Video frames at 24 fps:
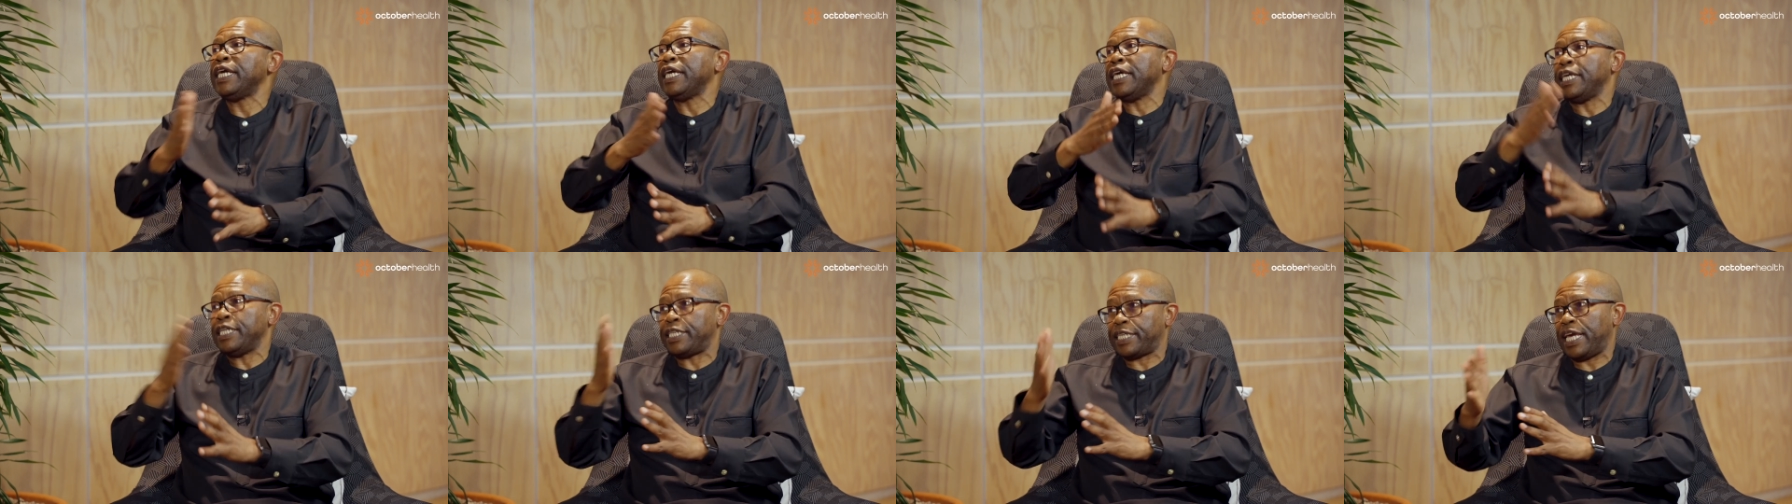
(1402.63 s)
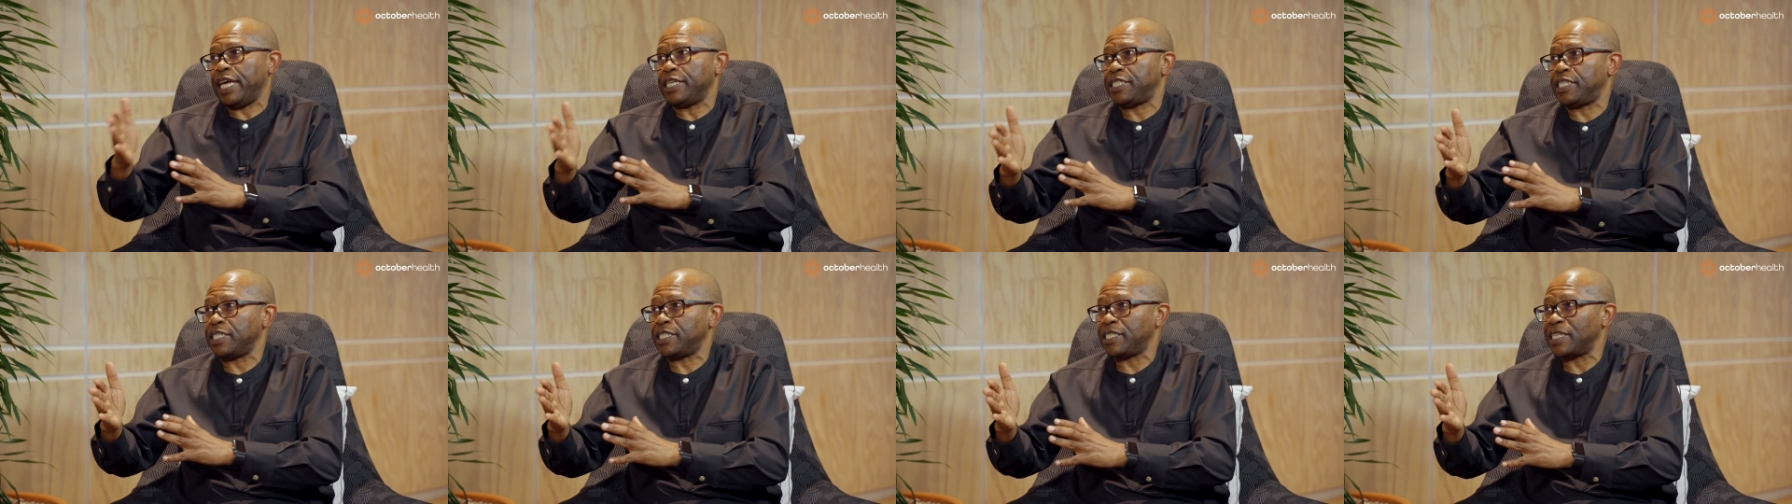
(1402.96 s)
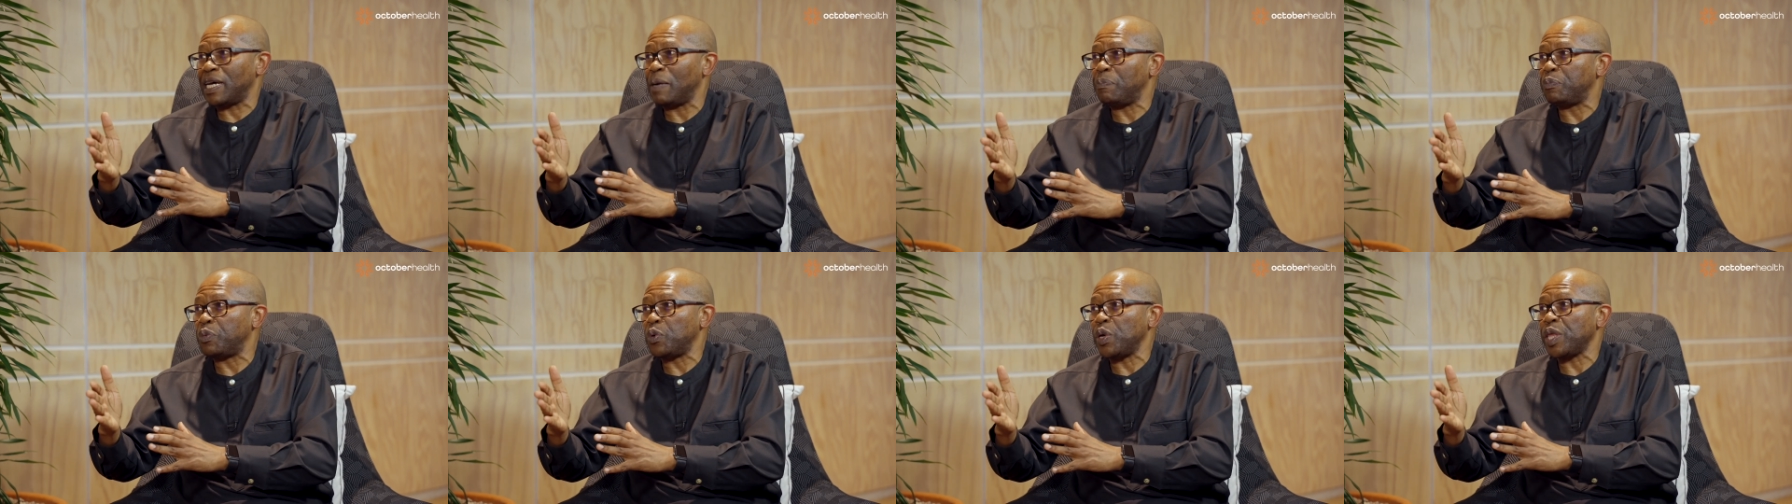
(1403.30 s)
it catches
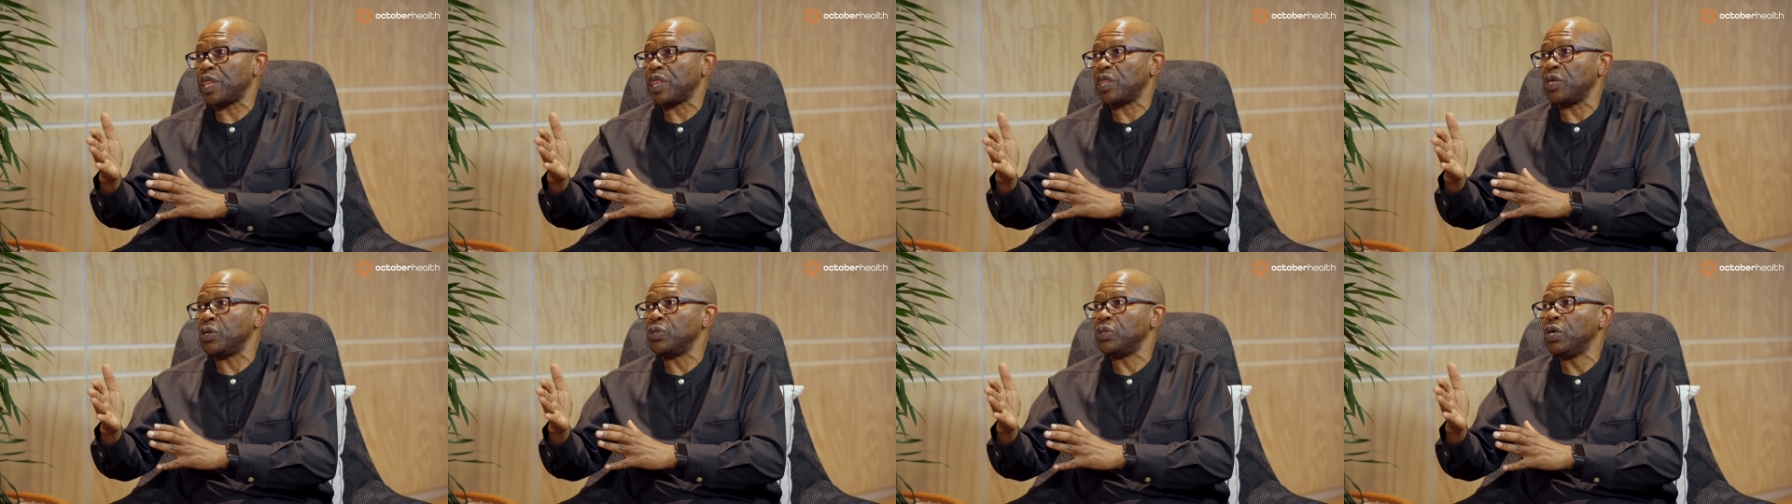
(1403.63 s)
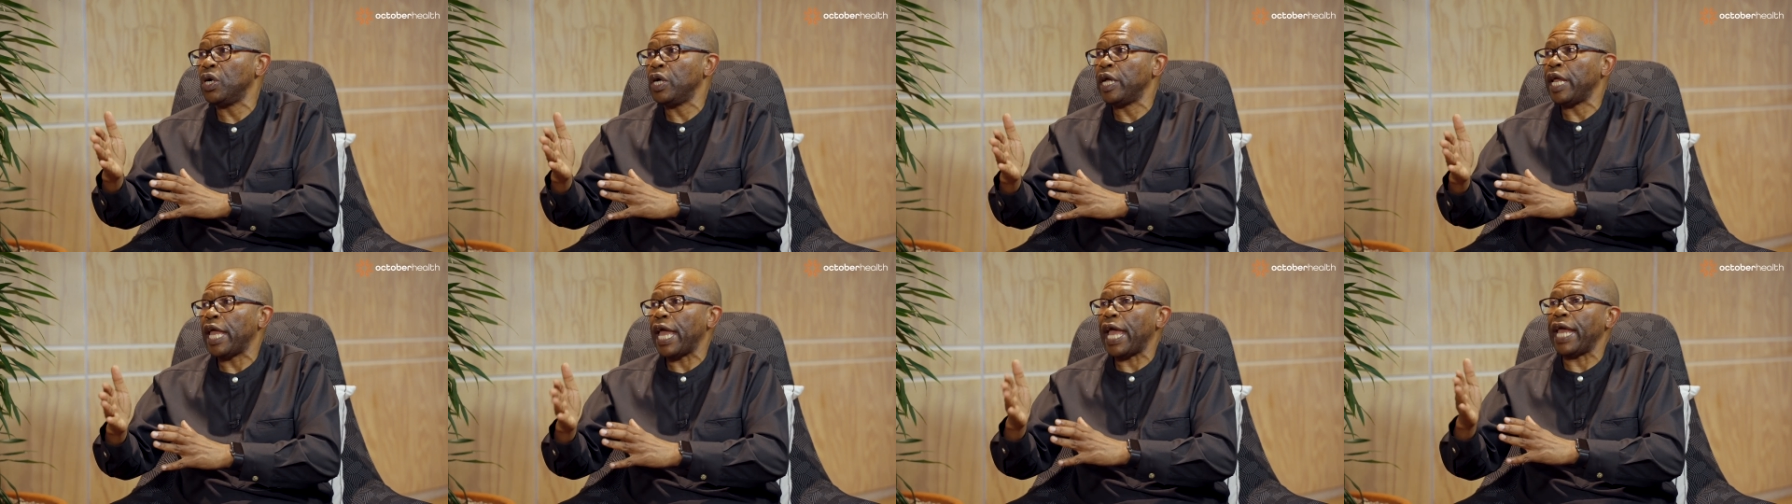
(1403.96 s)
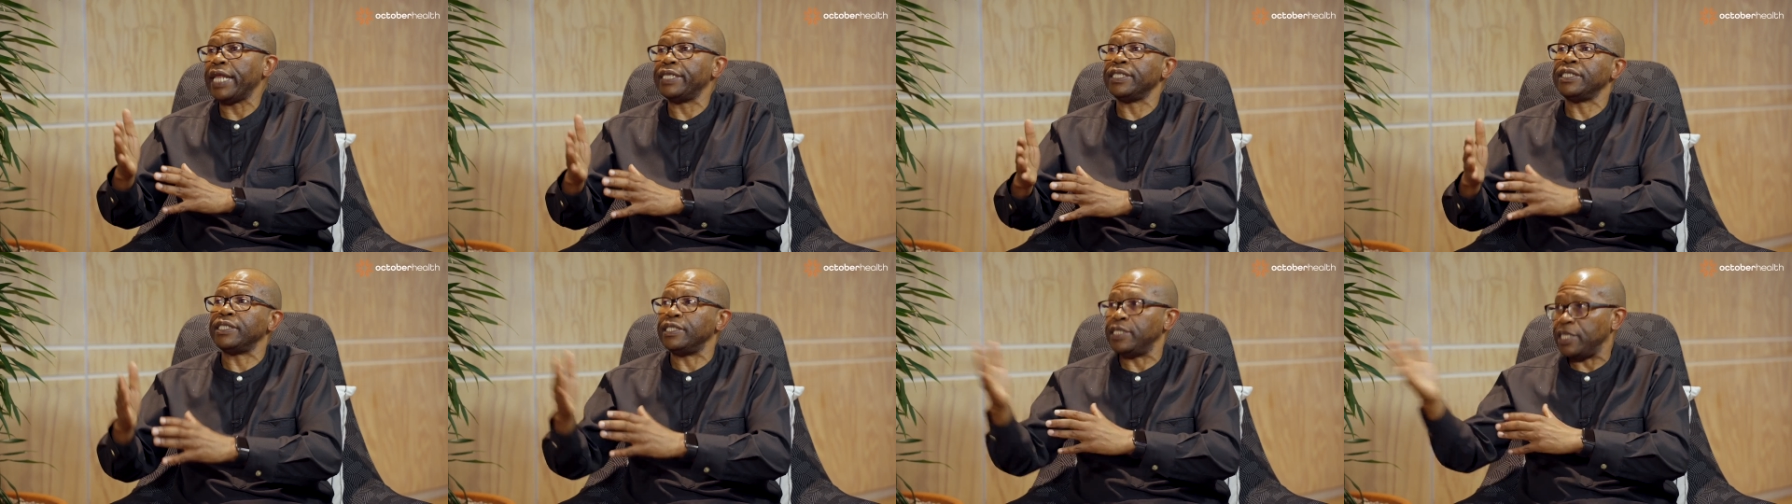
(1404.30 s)
up with you.
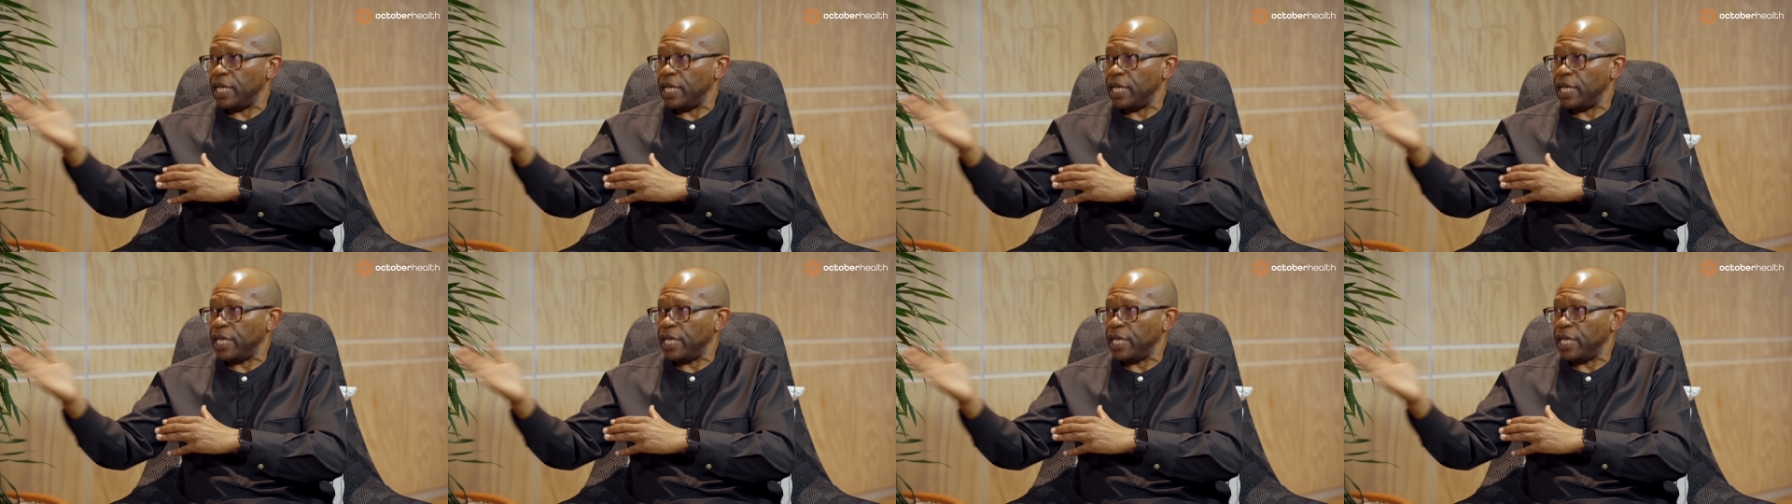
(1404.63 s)
And